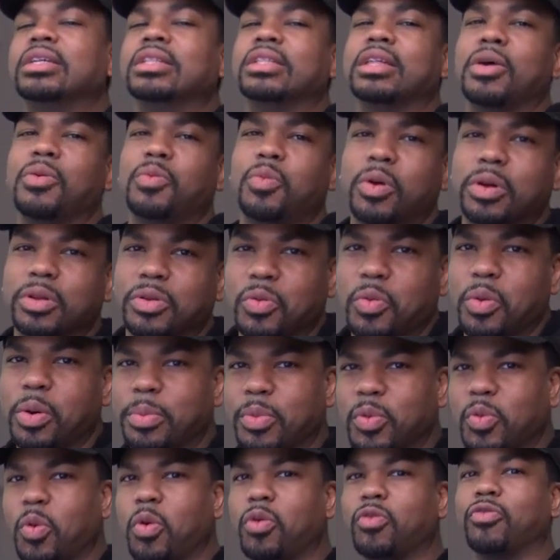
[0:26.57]
That Wonder
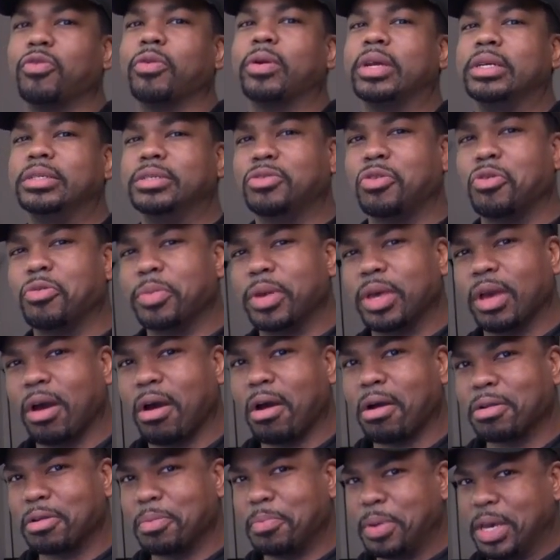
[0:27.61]
Woman Wolverine's gonna be
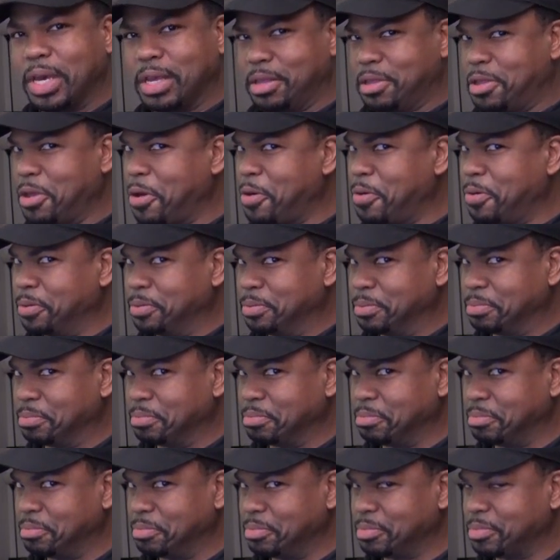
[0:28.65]
hard to beat though.
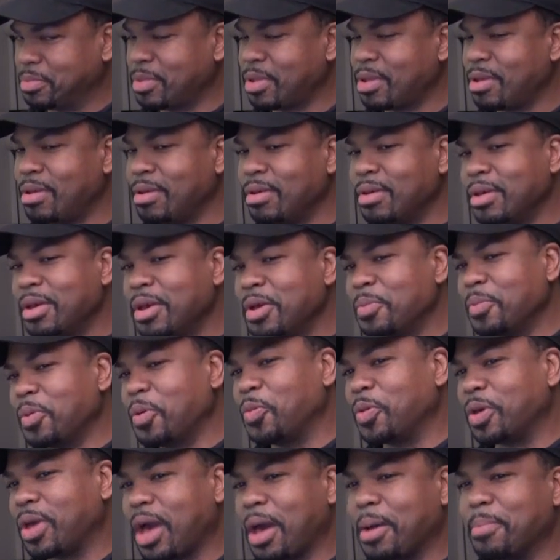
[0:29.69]

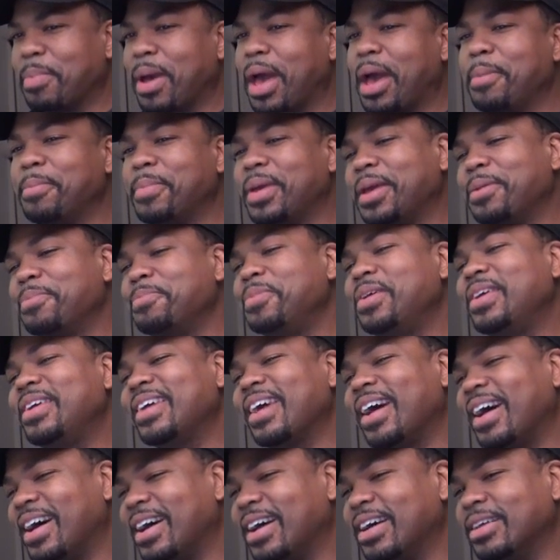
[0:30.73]
But we got Batman
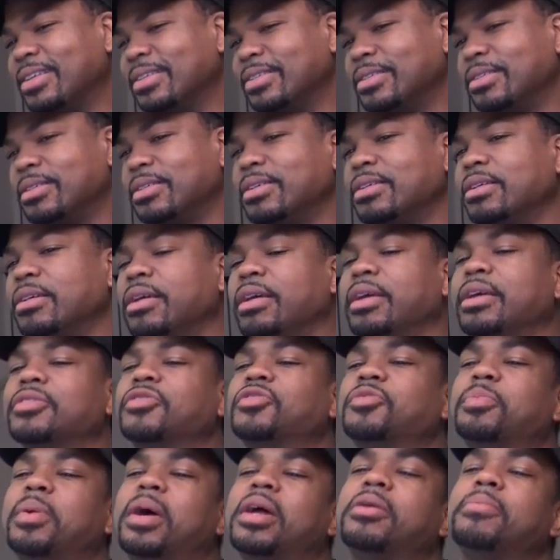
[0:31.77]
Beyond and
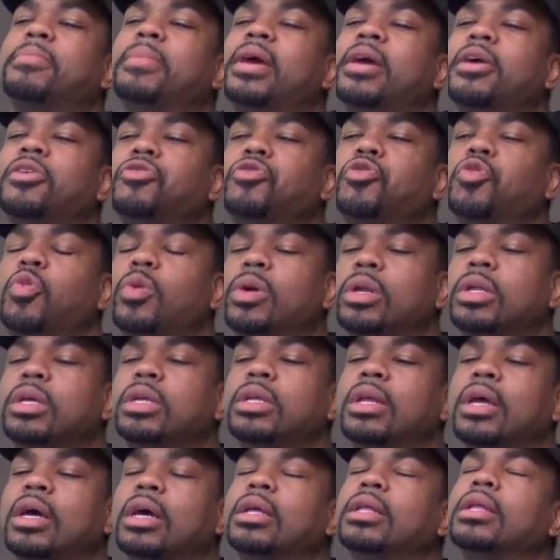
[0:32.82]
Spider-Man twenty
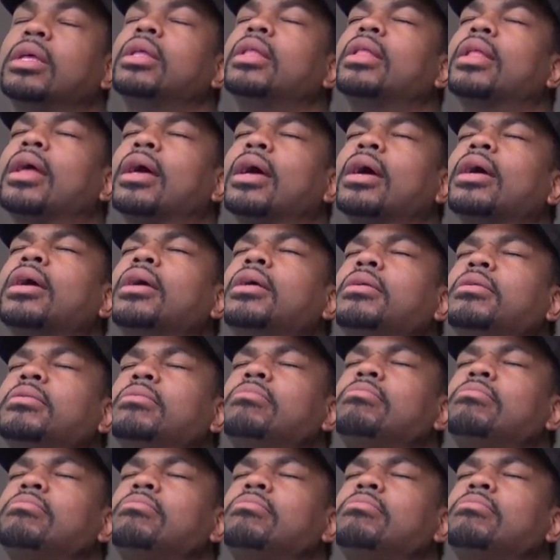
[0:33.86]
ninety-nine.